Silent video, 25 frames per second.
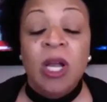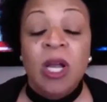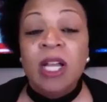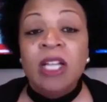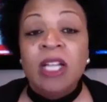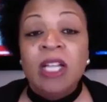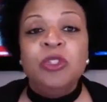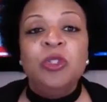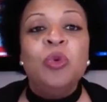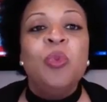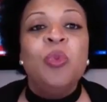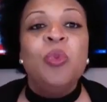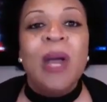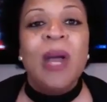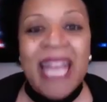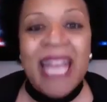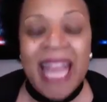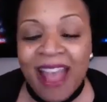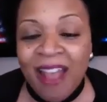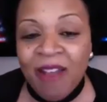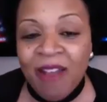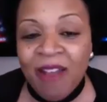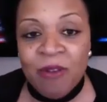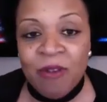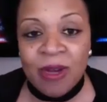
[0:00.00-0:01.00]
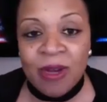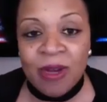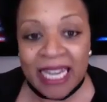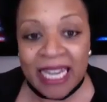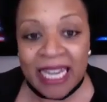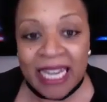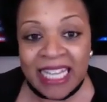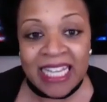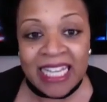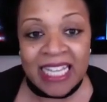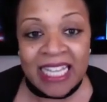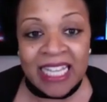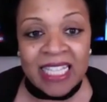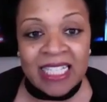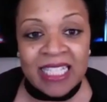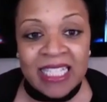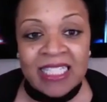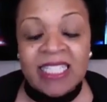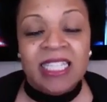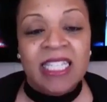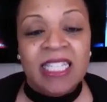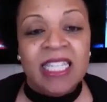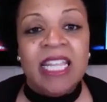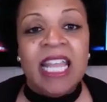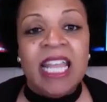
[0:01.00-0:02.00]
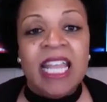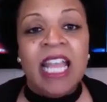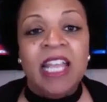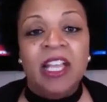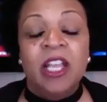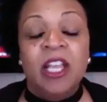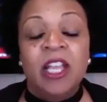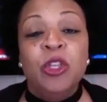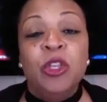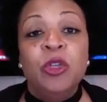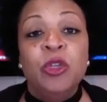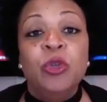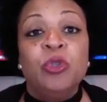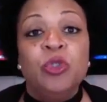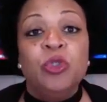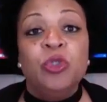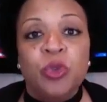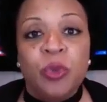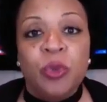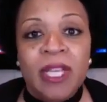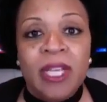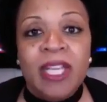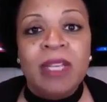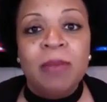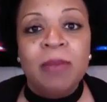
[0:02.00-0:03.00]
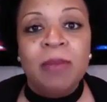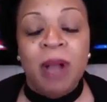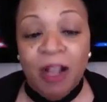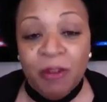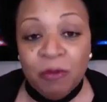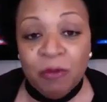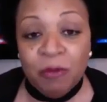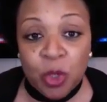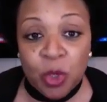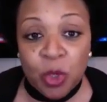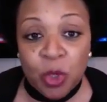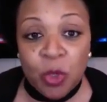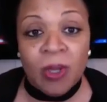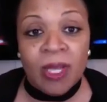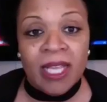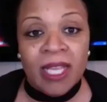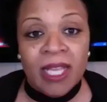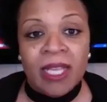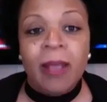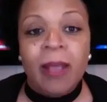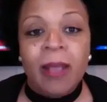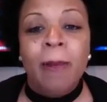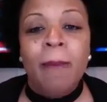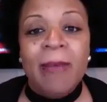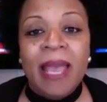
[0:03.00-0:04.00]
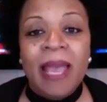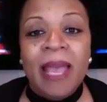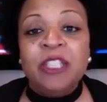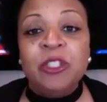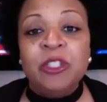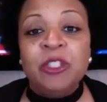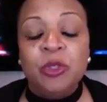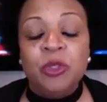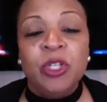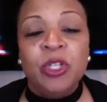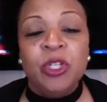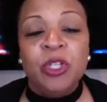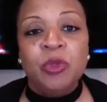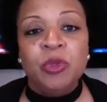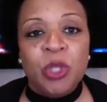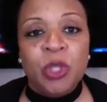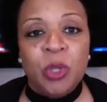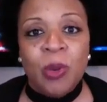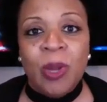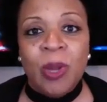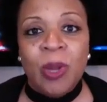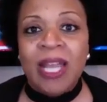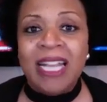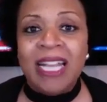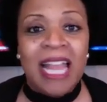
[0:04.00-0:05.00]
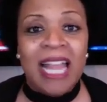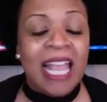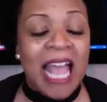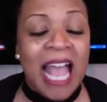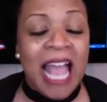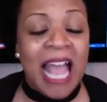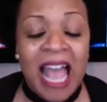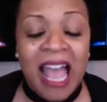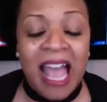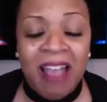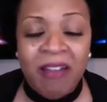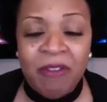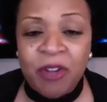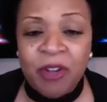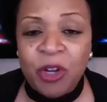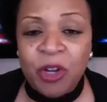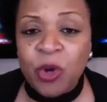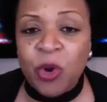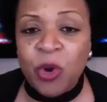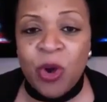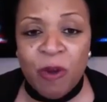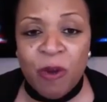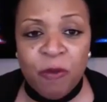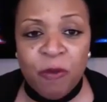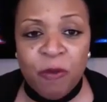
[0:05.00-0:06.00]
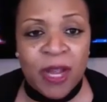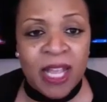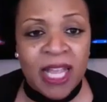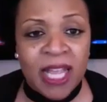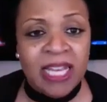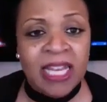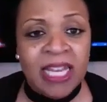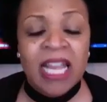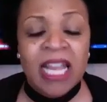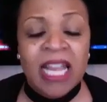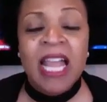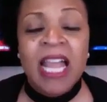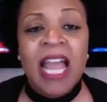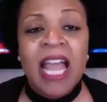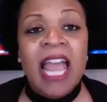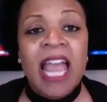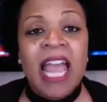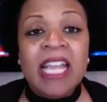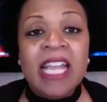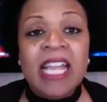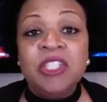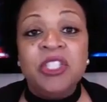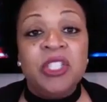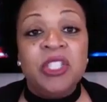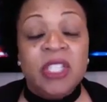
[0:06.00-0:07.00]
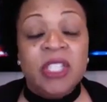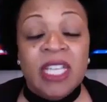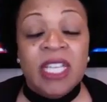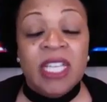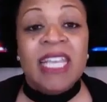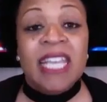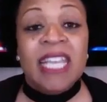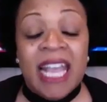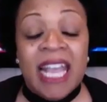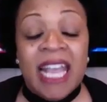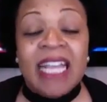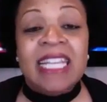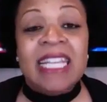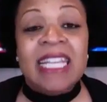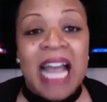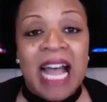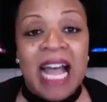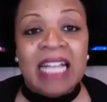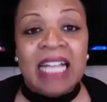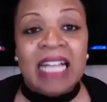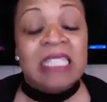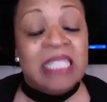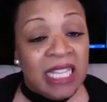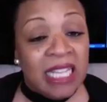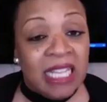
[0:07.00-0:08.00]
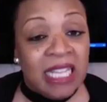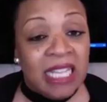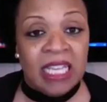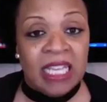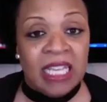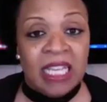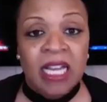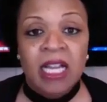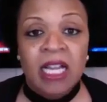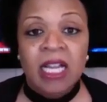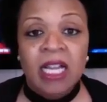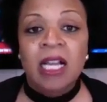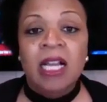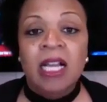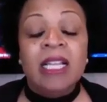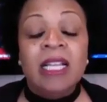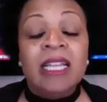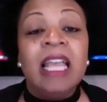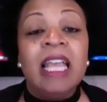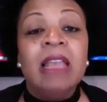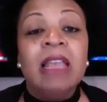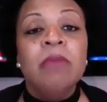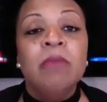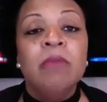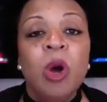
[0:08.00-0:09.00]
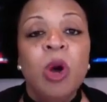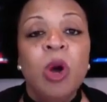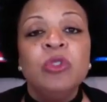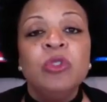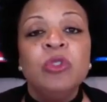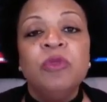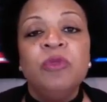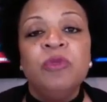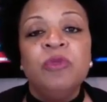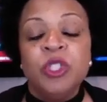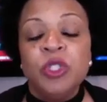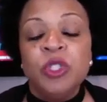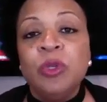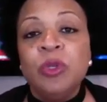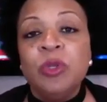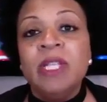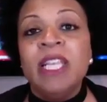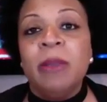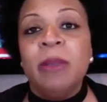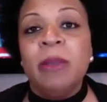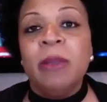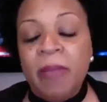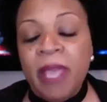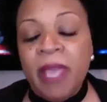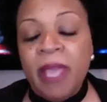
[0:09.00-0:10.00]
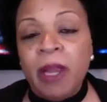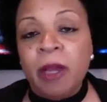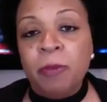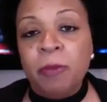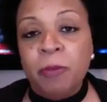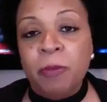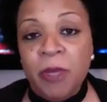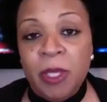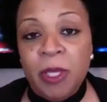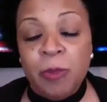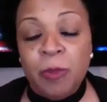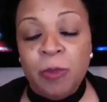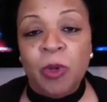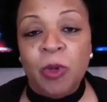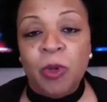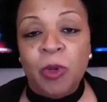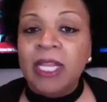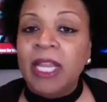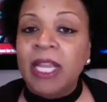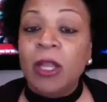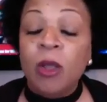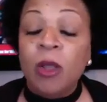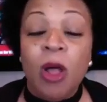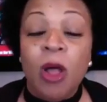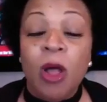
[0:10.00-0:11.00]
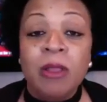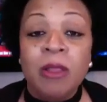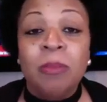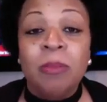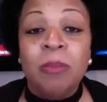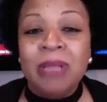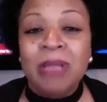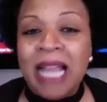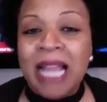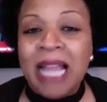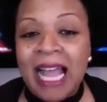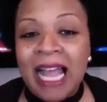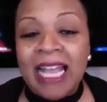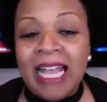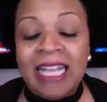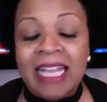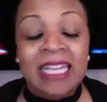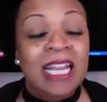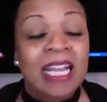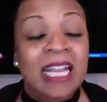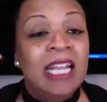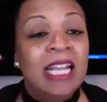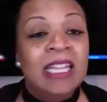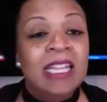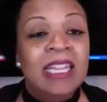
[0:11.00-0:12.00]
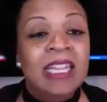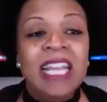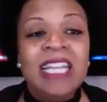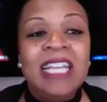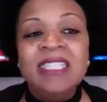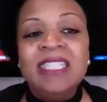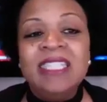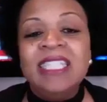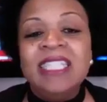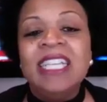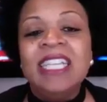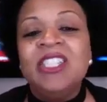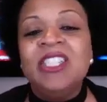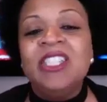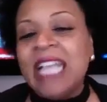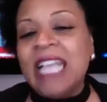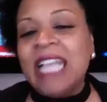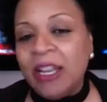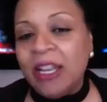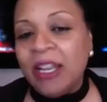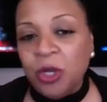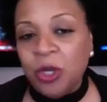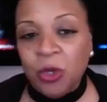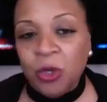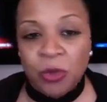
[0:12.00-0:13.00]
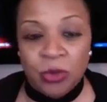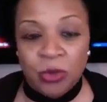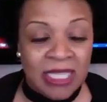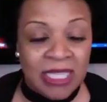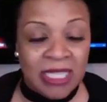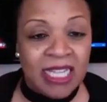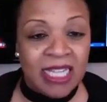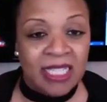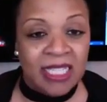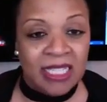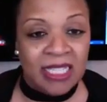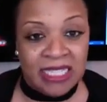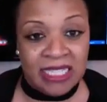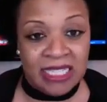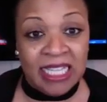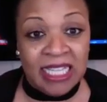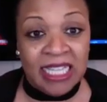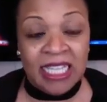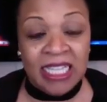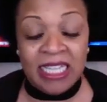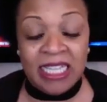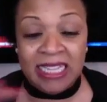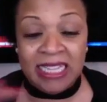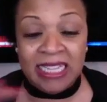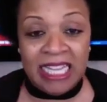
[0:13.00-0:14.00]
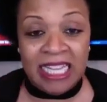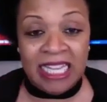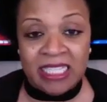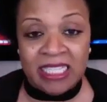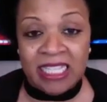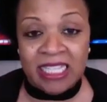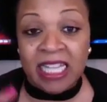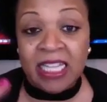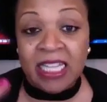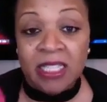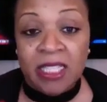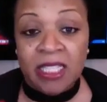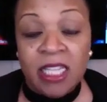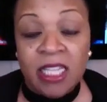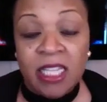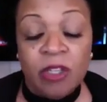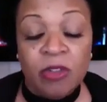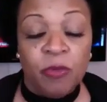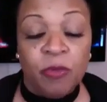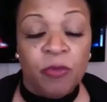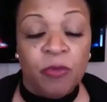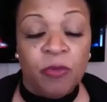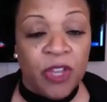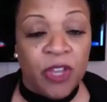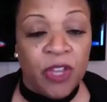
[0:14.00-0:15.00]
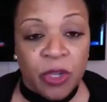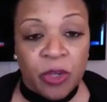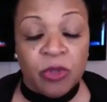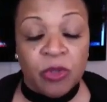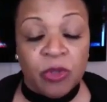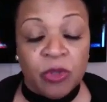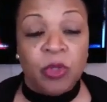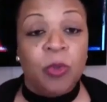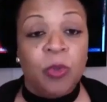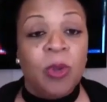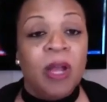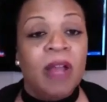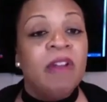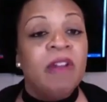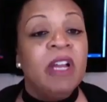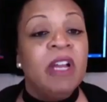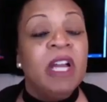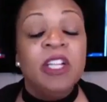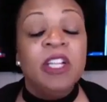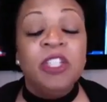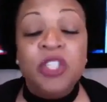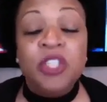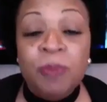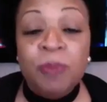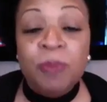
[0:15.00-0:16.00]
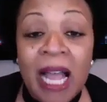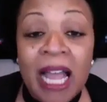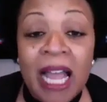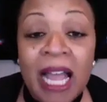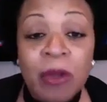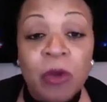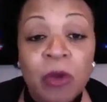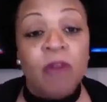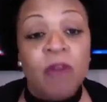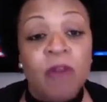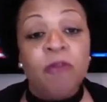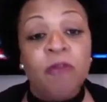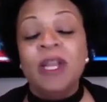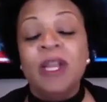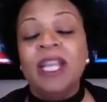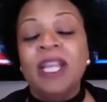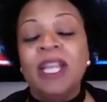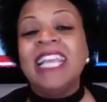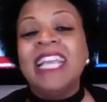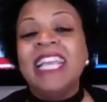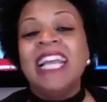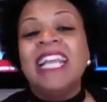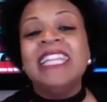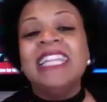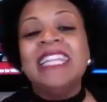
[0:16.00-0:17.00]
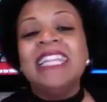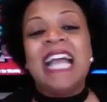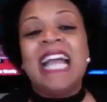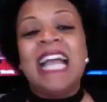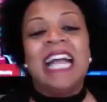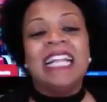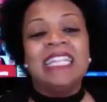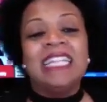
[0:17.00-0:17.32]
do whatever it is that you dream of doing, make sure you do it. Like, I have a girlfriend and she cannot see. Like most visually impaired people, and they call them blind, they see shadows, they can see things, they see figures or what. My girlfriend cannot